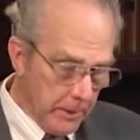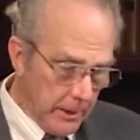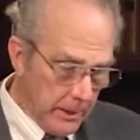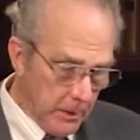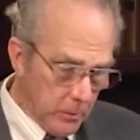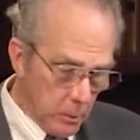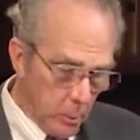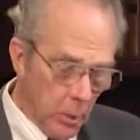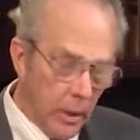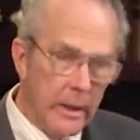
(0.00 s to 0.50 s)

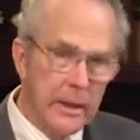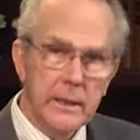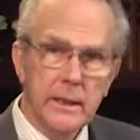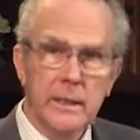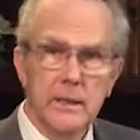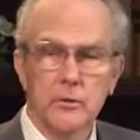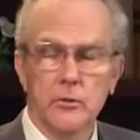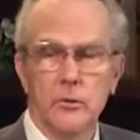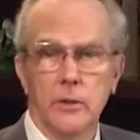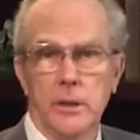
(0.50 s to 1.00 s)
in one
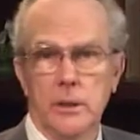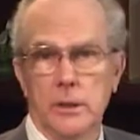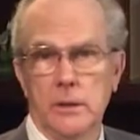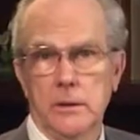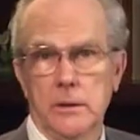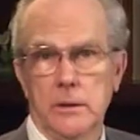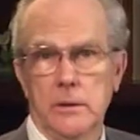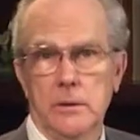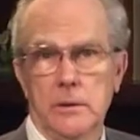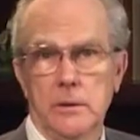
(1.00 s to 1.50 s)

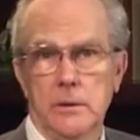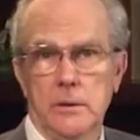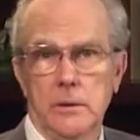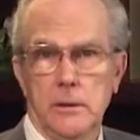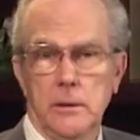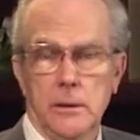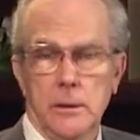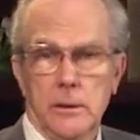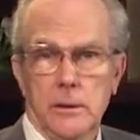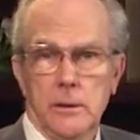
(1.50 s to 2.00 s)
incident
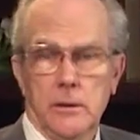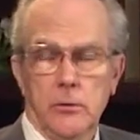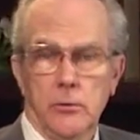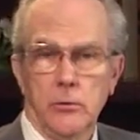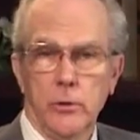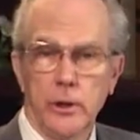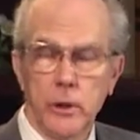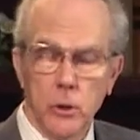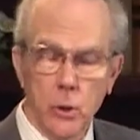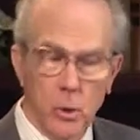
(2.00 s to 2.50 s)

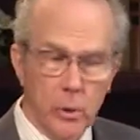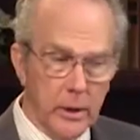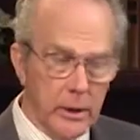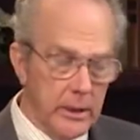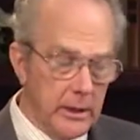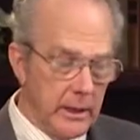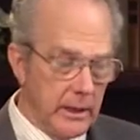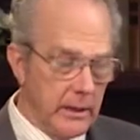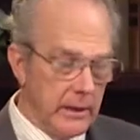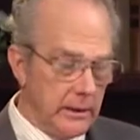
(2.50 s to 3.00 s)

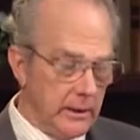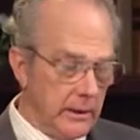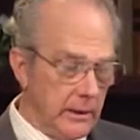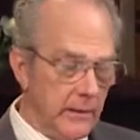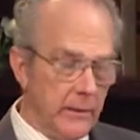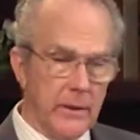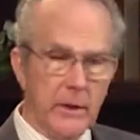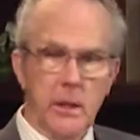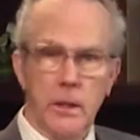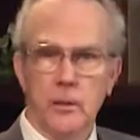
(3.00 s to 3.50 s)
recorded
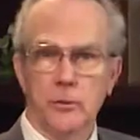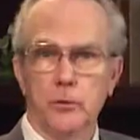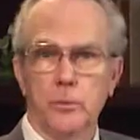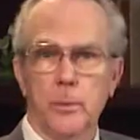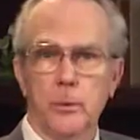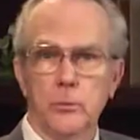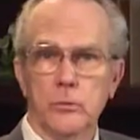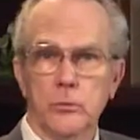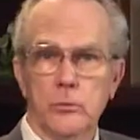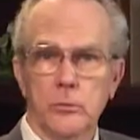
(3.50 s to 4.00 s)
in the
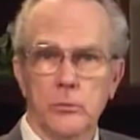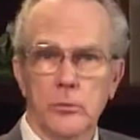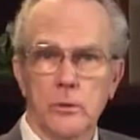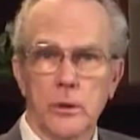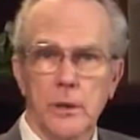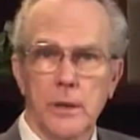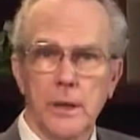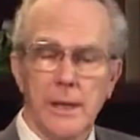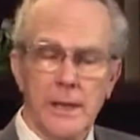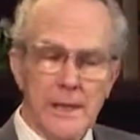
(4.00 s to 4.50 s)
Gospels,
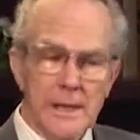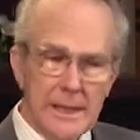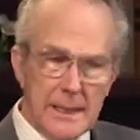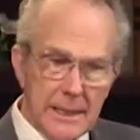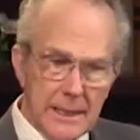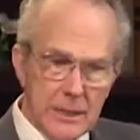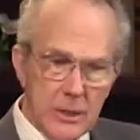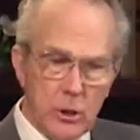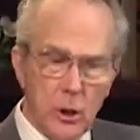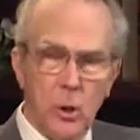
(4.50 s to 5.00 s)

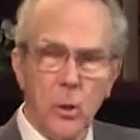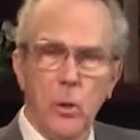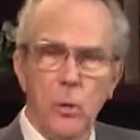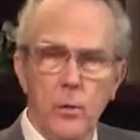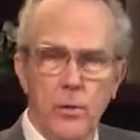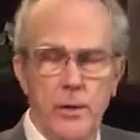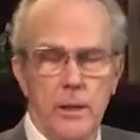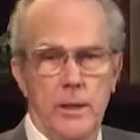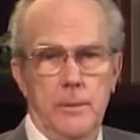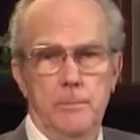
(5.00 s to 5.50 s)
he
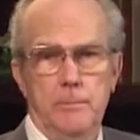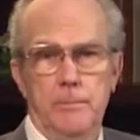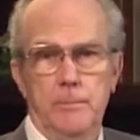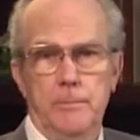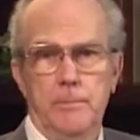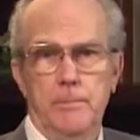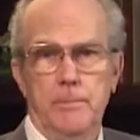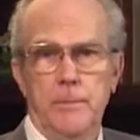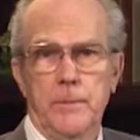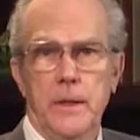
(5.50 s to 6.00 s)
told them,
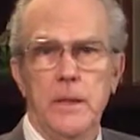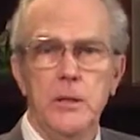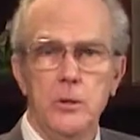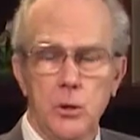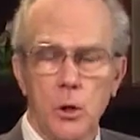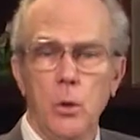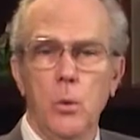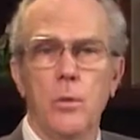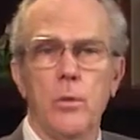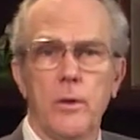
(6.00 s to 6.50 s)
he
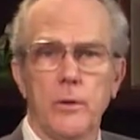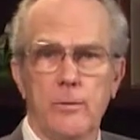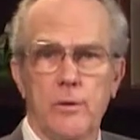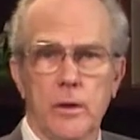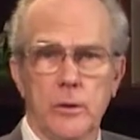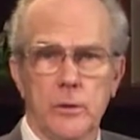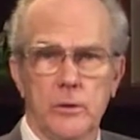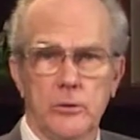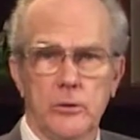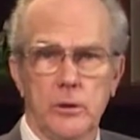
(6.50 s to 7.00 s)
told the
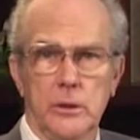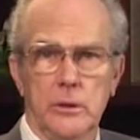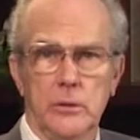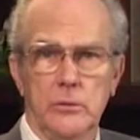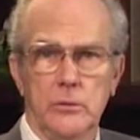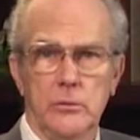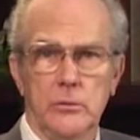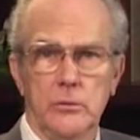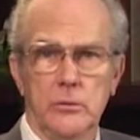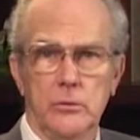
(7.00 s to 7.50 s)

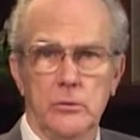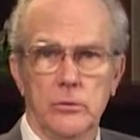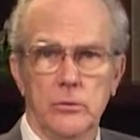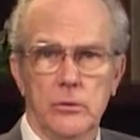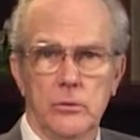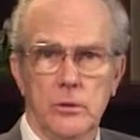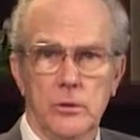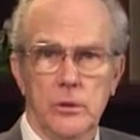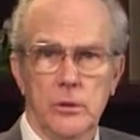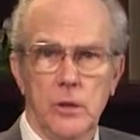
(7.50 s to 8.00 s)
Pharisees,
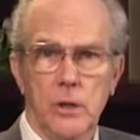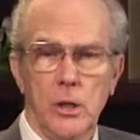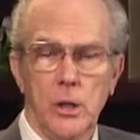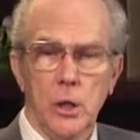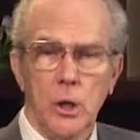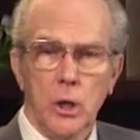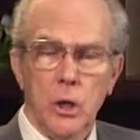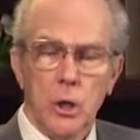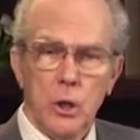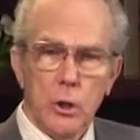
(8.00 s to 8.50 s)

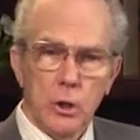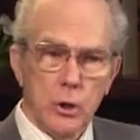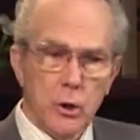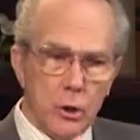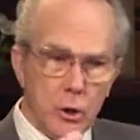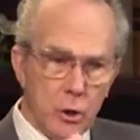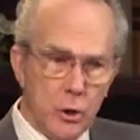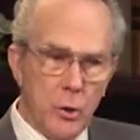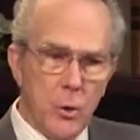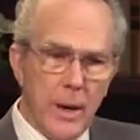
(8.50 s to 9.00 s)

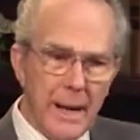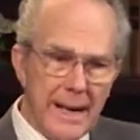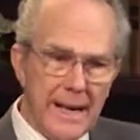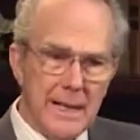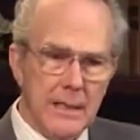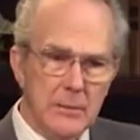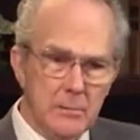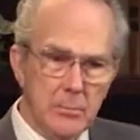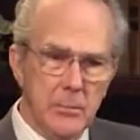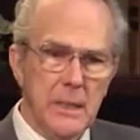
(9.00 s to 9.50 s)
You
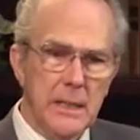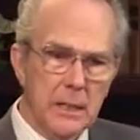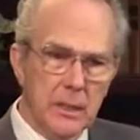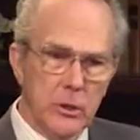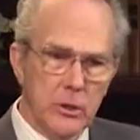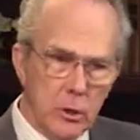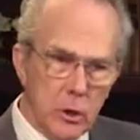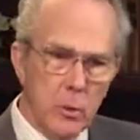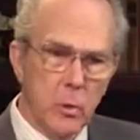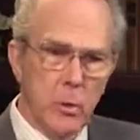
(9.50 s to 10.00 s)
hate me
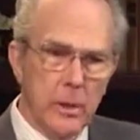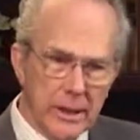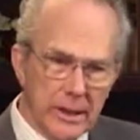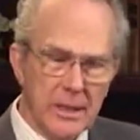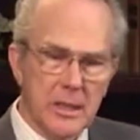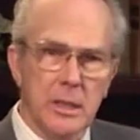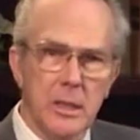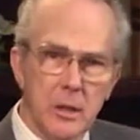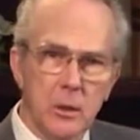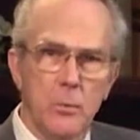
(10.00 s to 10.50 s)
and you want to
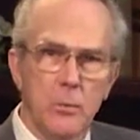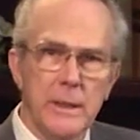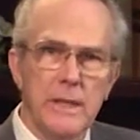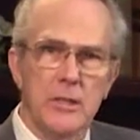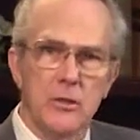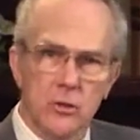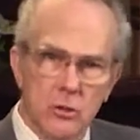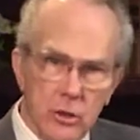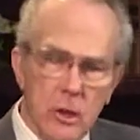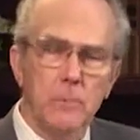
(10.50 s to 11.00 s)
kill
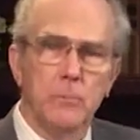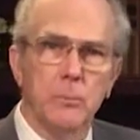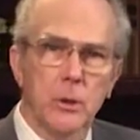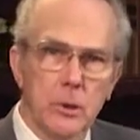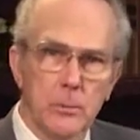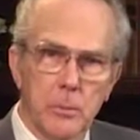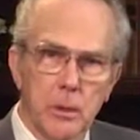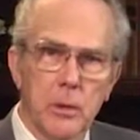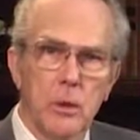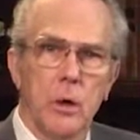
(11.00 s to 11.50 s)
me
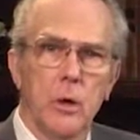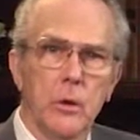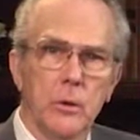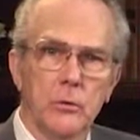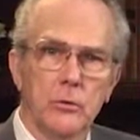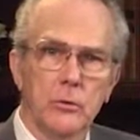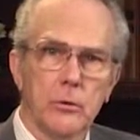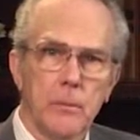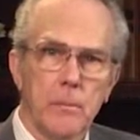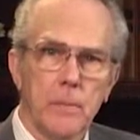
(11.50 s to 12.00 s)
simply
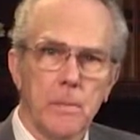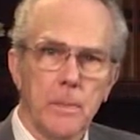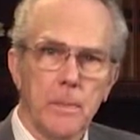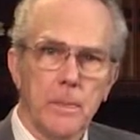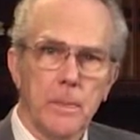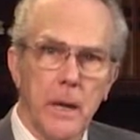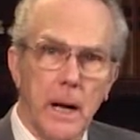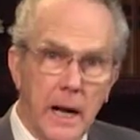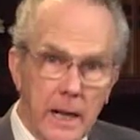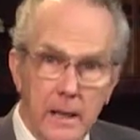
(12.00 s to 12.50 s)
because
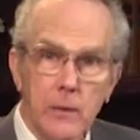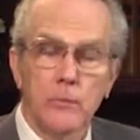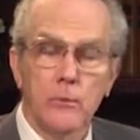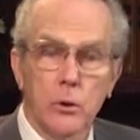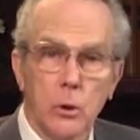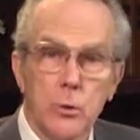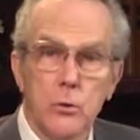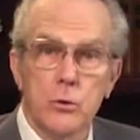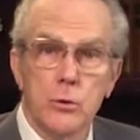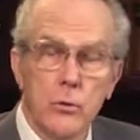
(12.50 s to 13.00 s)
I have
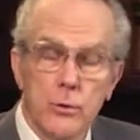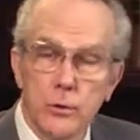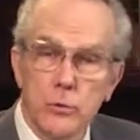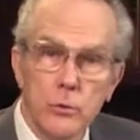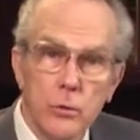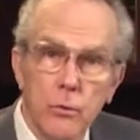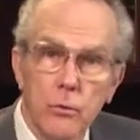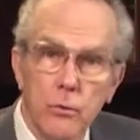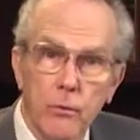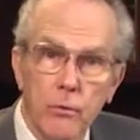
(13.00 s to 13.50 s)
told you the
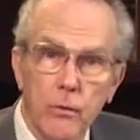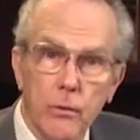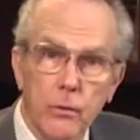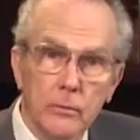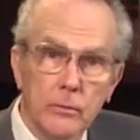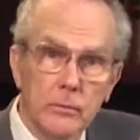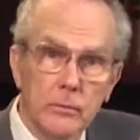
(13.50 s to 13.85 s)
truth.